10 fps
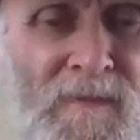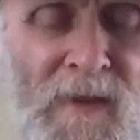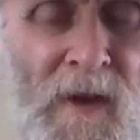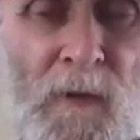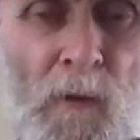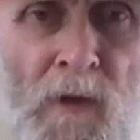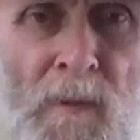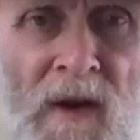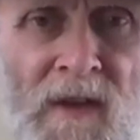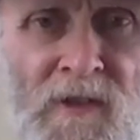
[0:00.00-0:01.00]
I thought you
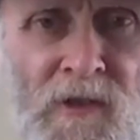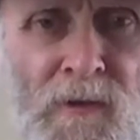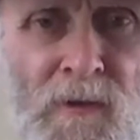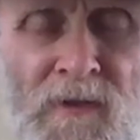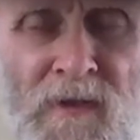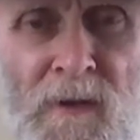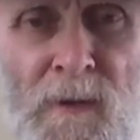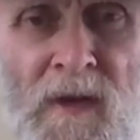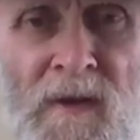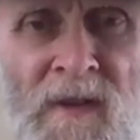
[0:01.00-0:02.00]
might too.
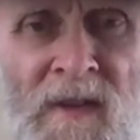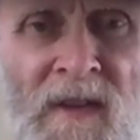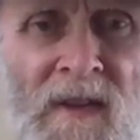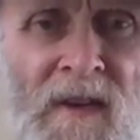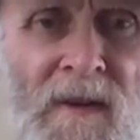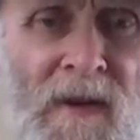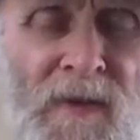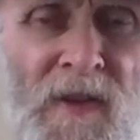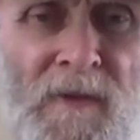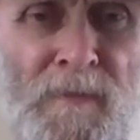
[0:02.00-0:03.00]
So,
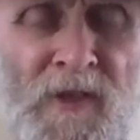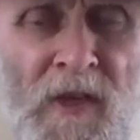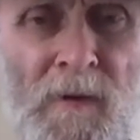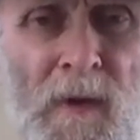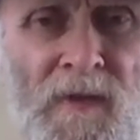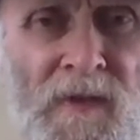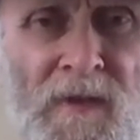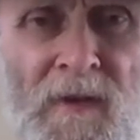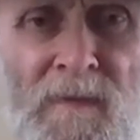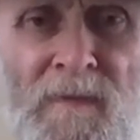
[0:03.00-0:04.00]
and this particular one is
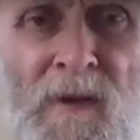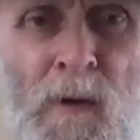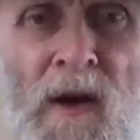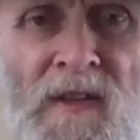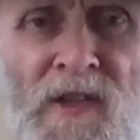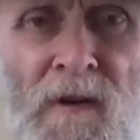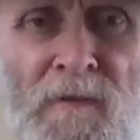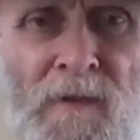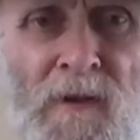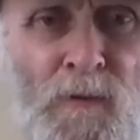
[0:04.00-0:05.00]
quite a
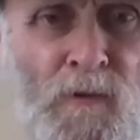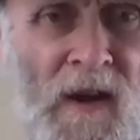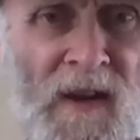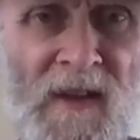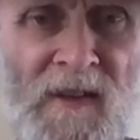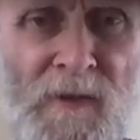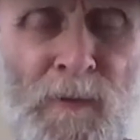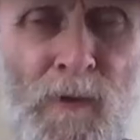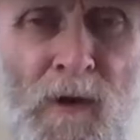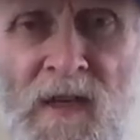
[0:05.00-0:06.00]
tough right-hand
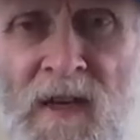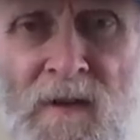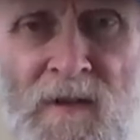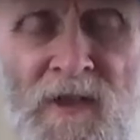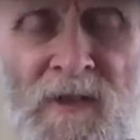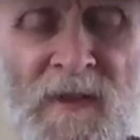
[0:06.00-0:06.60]
workout.